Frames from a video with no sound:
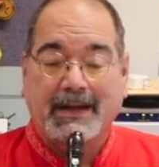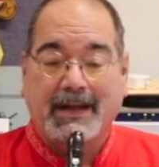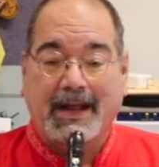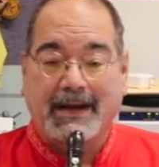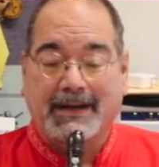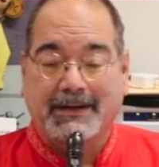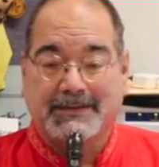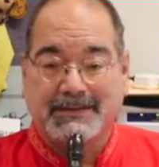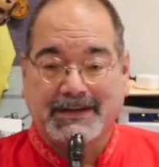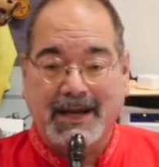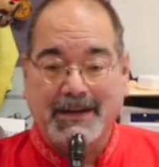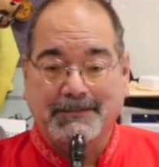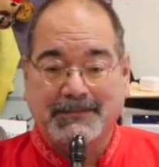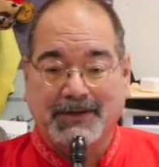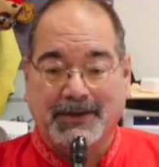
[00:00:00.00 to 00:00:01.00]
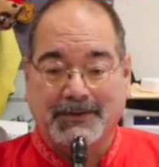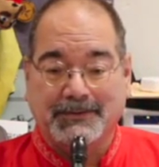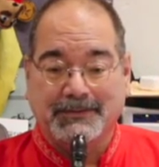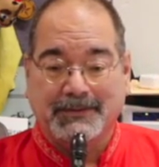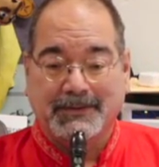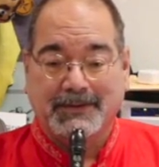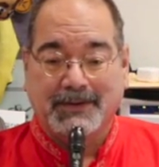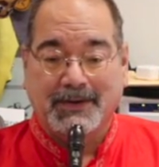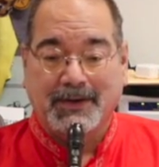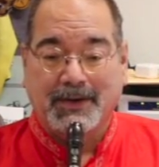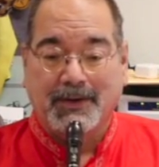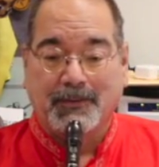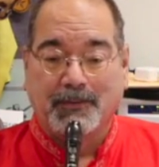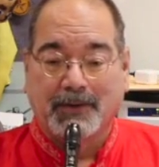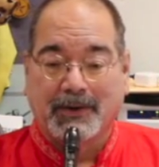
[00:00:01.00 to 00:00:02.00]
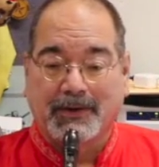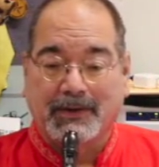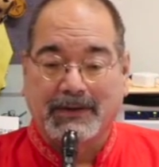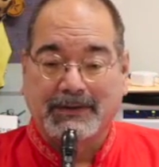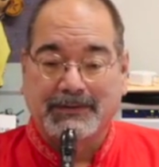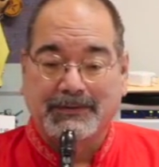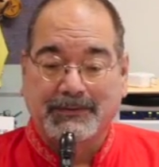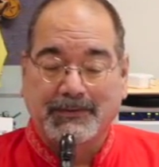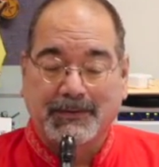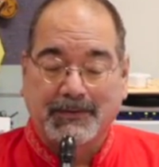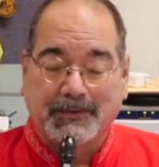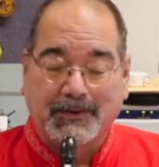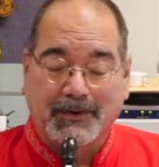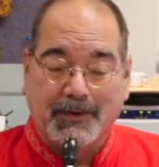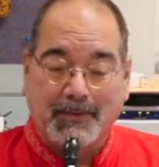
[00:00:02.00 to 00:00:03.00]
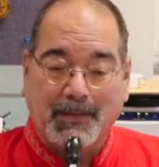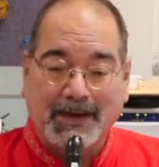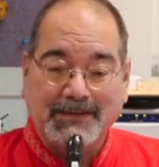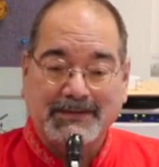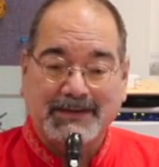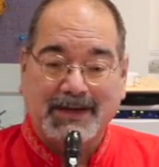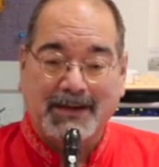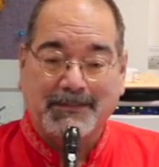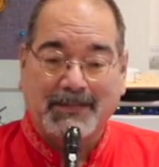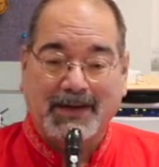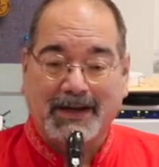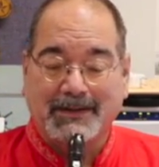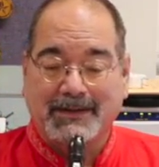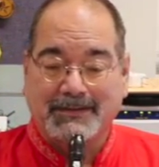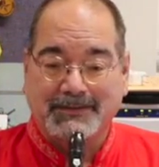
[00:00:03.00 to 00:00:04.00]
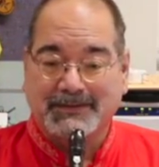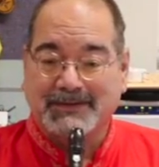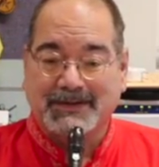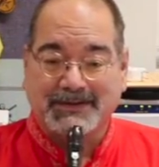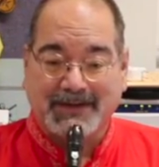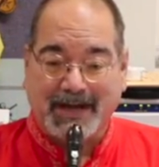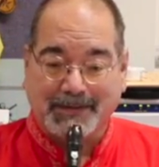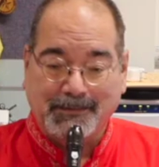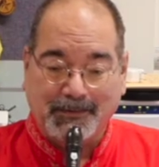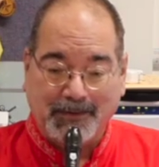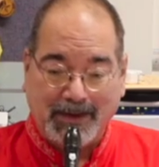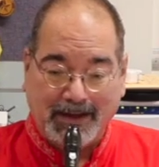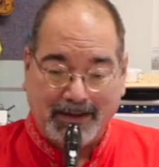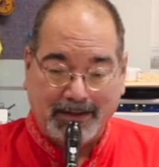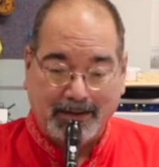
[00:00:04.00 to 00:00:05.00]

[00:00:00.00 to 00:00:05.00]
And an escape tone, we're going to go by step and then just escape away.